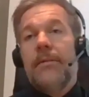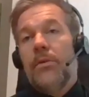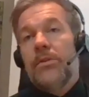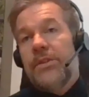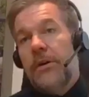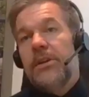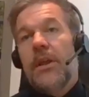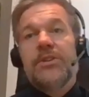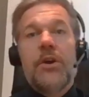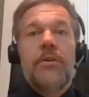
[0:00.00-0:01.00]
then also in
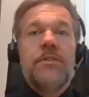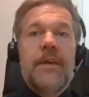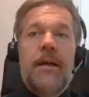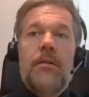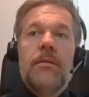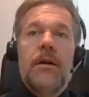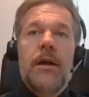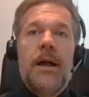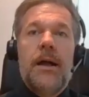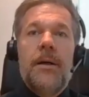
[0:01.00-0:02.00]
our show and tell,
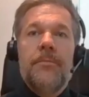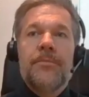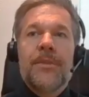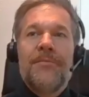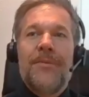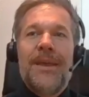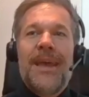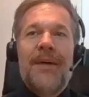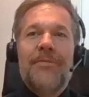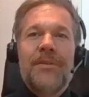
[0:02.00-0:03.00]
we
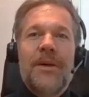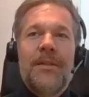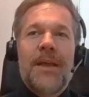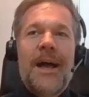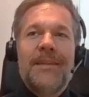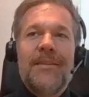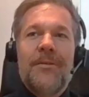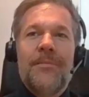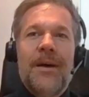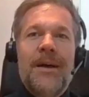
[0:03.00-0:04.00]
have an
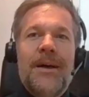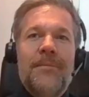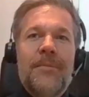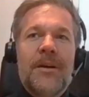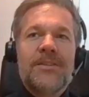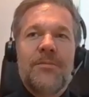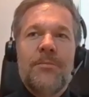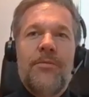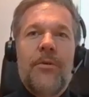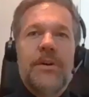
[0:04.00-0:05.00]
item,
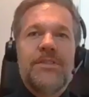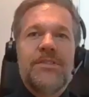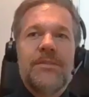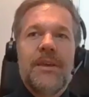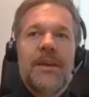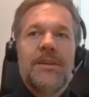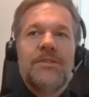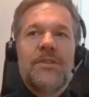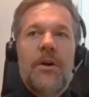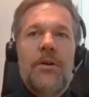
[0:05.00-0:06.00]
customer voice.
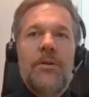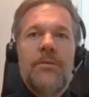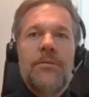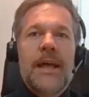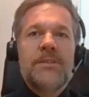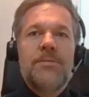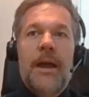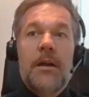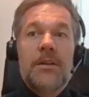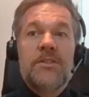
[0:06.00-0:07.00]
So that's
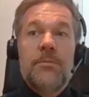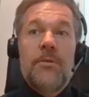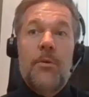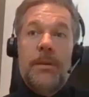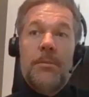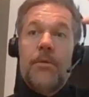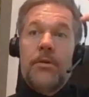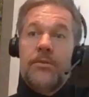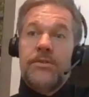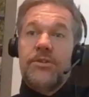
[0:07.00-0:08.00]
where a customer will be
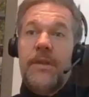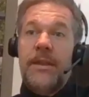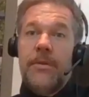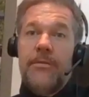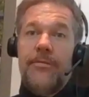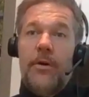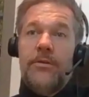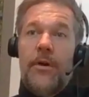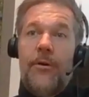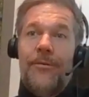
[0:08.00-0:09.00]
brought on the screen with a
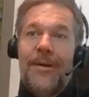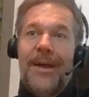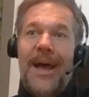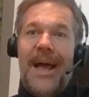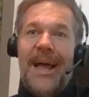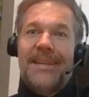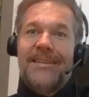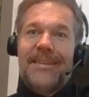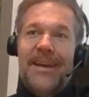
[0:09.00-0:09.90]
photo, and